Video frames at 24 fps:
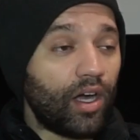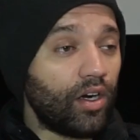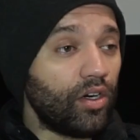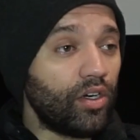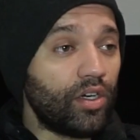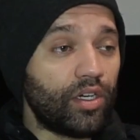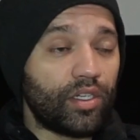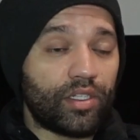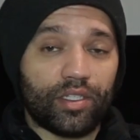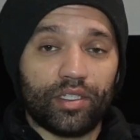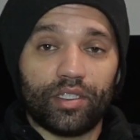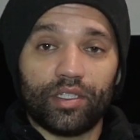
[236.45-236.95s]

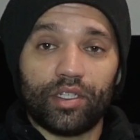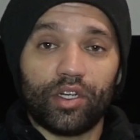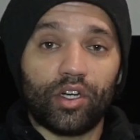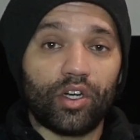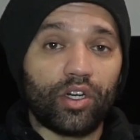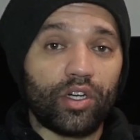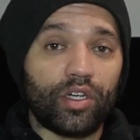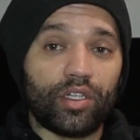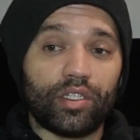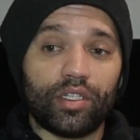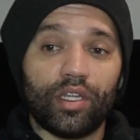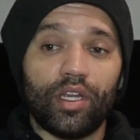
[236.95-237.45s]
Hurts,
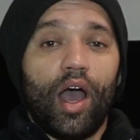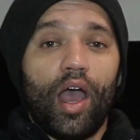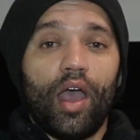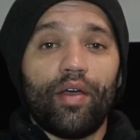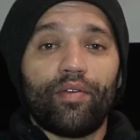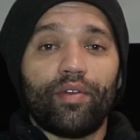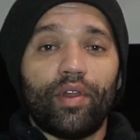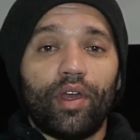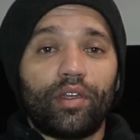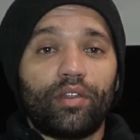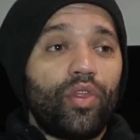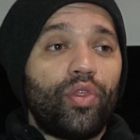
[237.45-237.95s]
hurts. I have
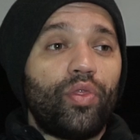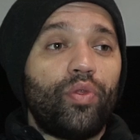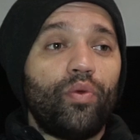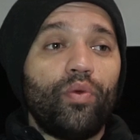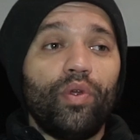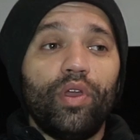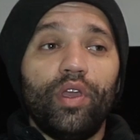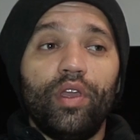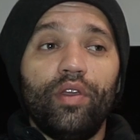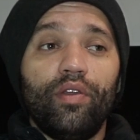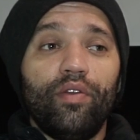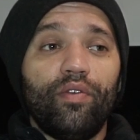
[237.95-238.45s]
like
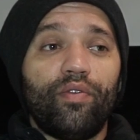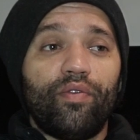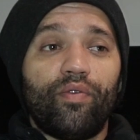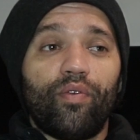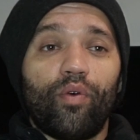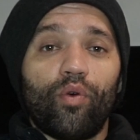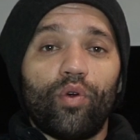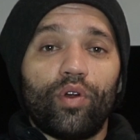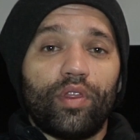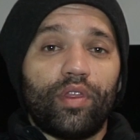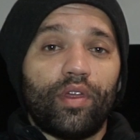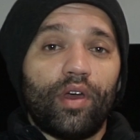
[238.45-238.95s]
three,
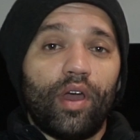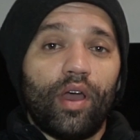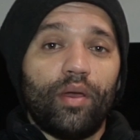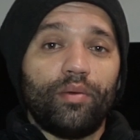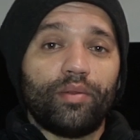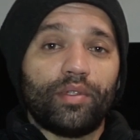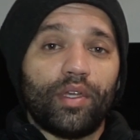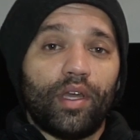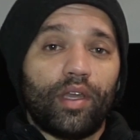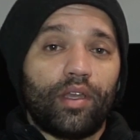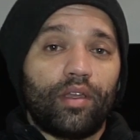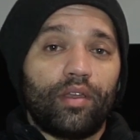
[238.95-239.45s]
four times
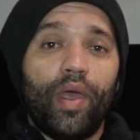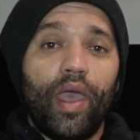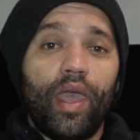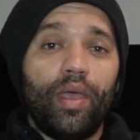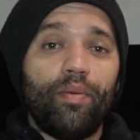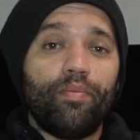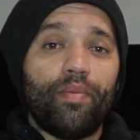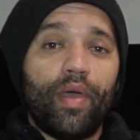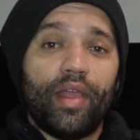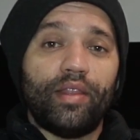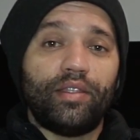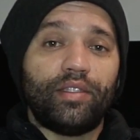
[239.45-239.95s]
like pain
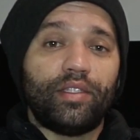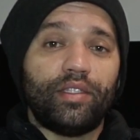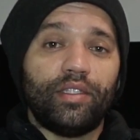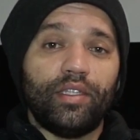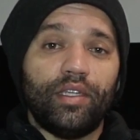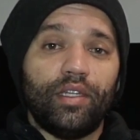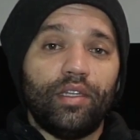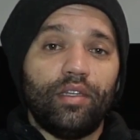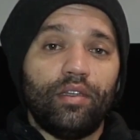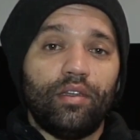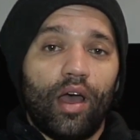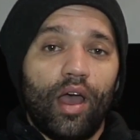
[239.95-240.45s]

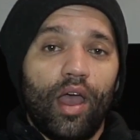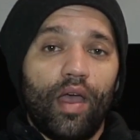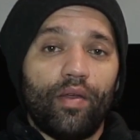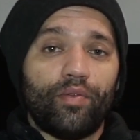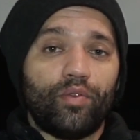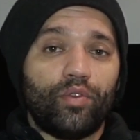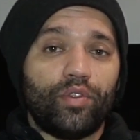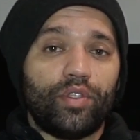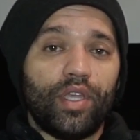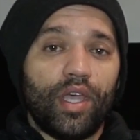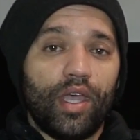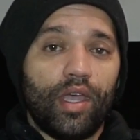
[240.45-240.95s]
medicine I had
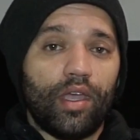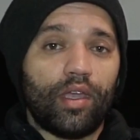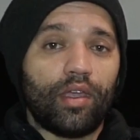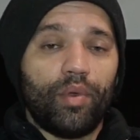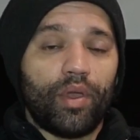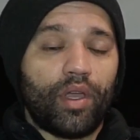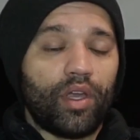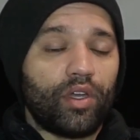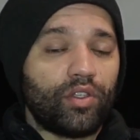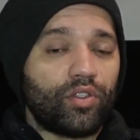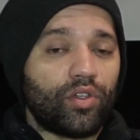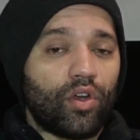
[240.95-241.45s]
to take
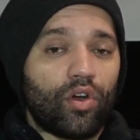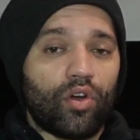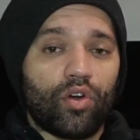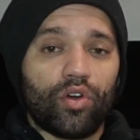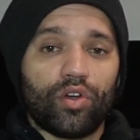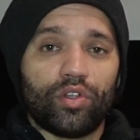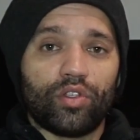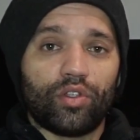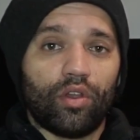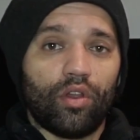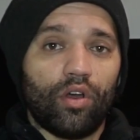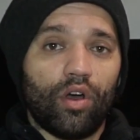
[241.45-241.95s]
because it
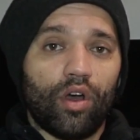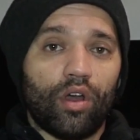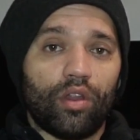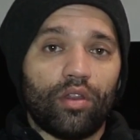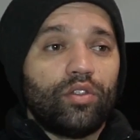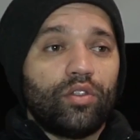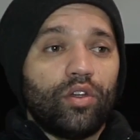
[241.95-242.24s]
hurts a lot.